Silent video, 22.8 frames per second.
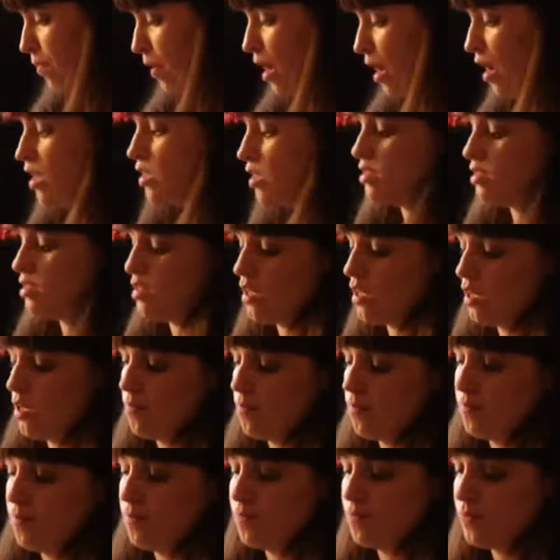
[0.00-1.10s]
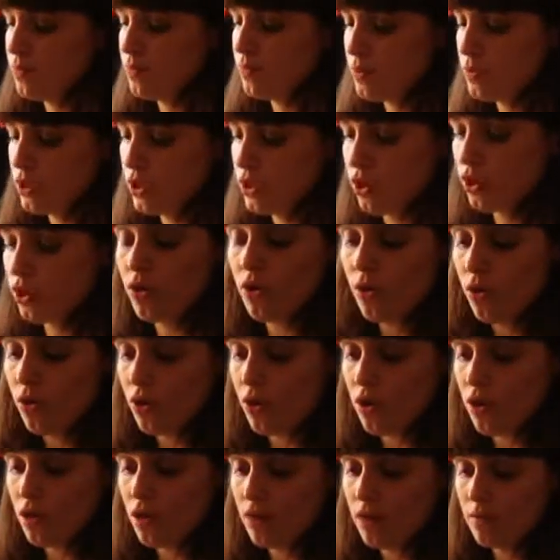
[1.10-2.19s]
bought some
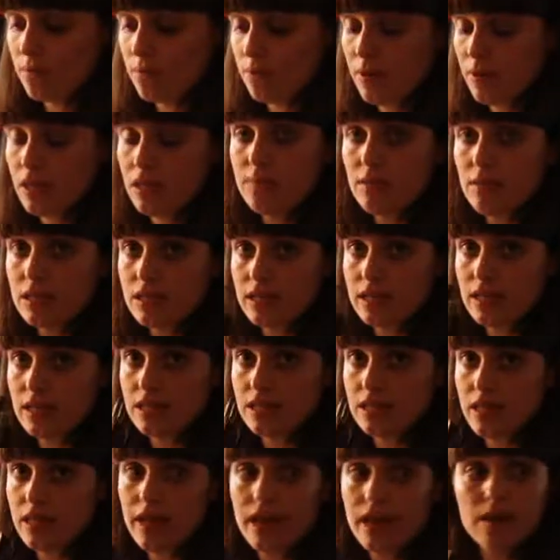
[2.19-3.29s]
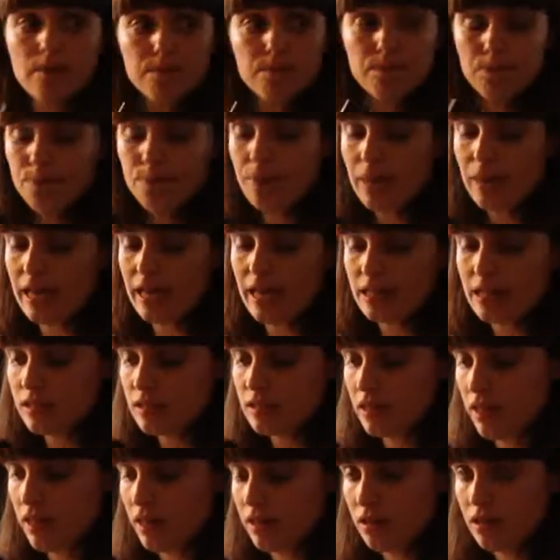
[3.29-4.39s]
Sakura Pigma Sensei
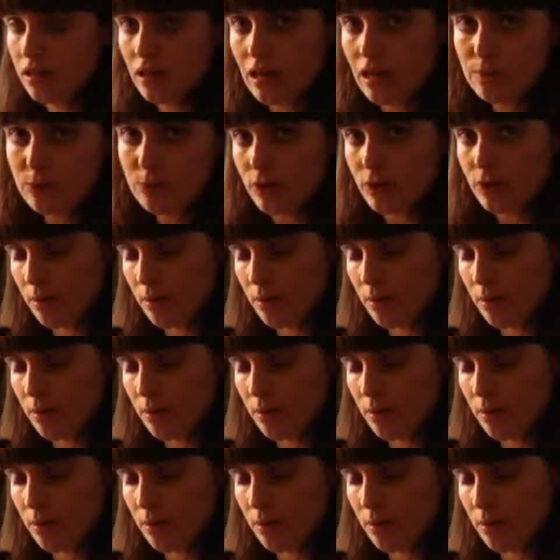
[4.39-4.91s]
pens, and it comes